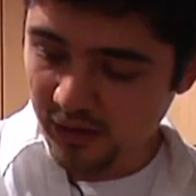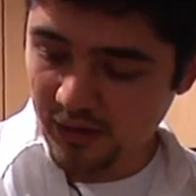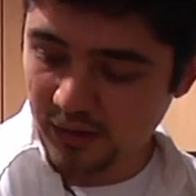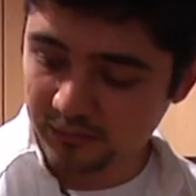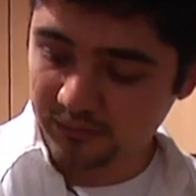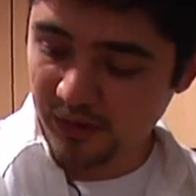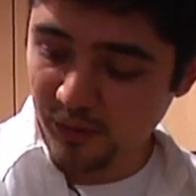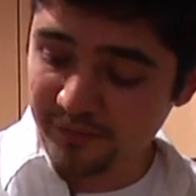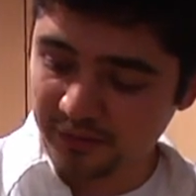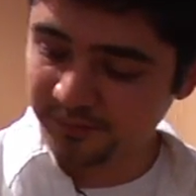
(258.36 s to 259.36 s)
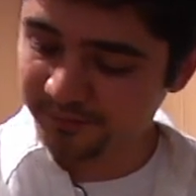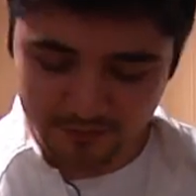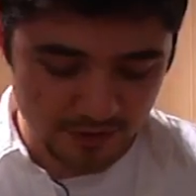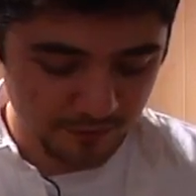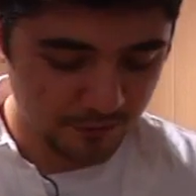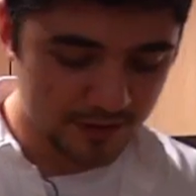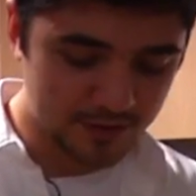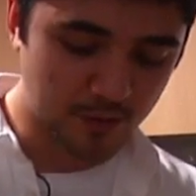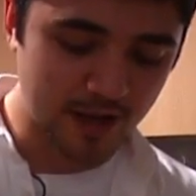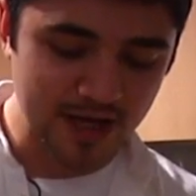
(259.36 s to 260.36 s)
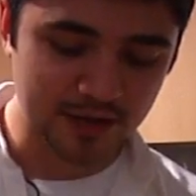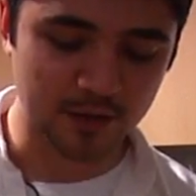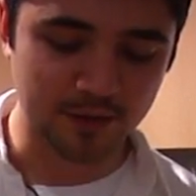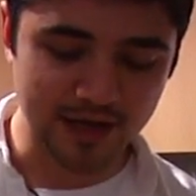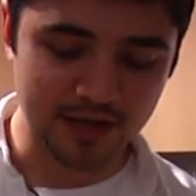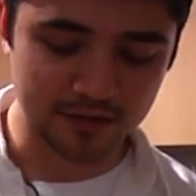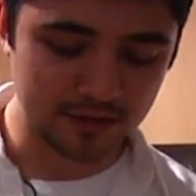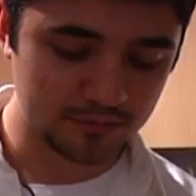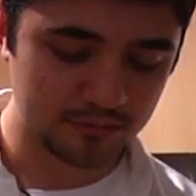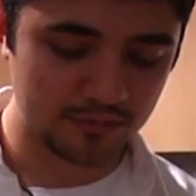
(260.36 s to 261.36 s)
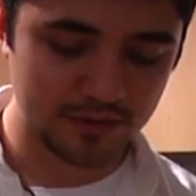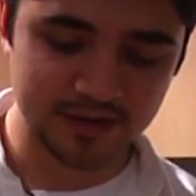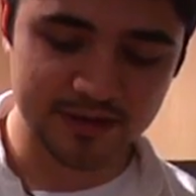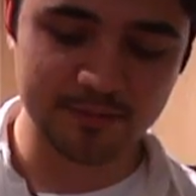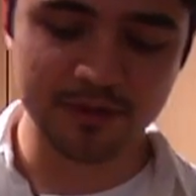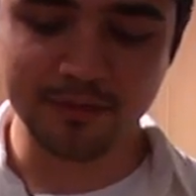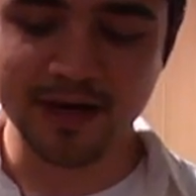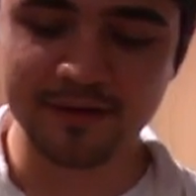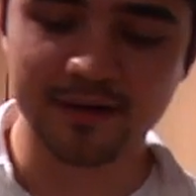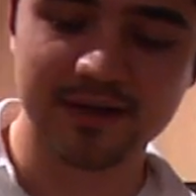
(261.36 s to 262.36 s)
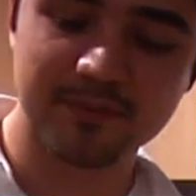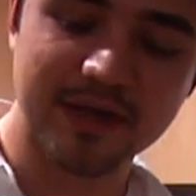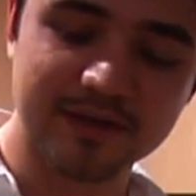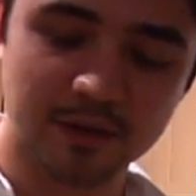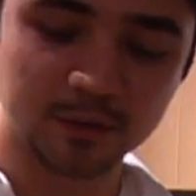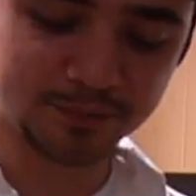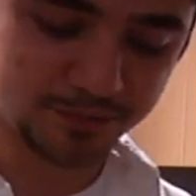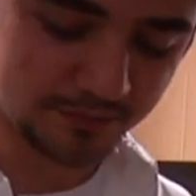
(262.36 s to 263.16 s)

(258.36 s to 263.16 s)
However, some friends who hate coriander didn't seem to mind it in this pesto.